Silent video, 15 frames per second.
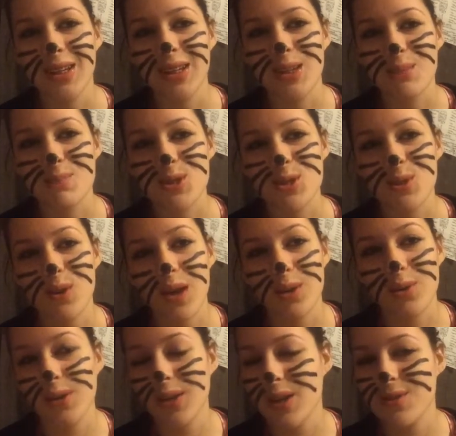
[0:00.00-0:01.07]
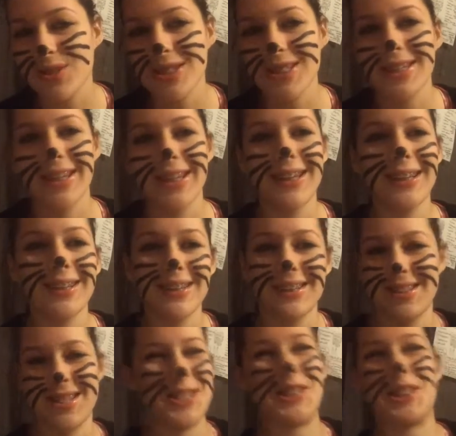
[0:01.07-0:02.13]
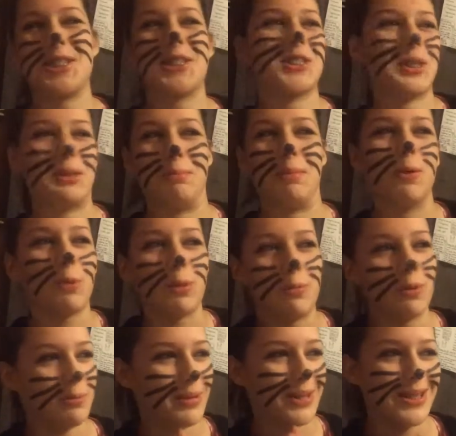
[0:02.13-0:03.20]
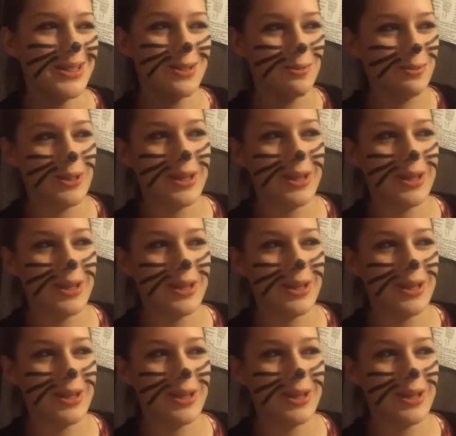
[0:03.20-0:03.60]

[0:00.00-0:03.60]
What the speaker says: and I'm so awkward. I was just like, just give me one more minute, don't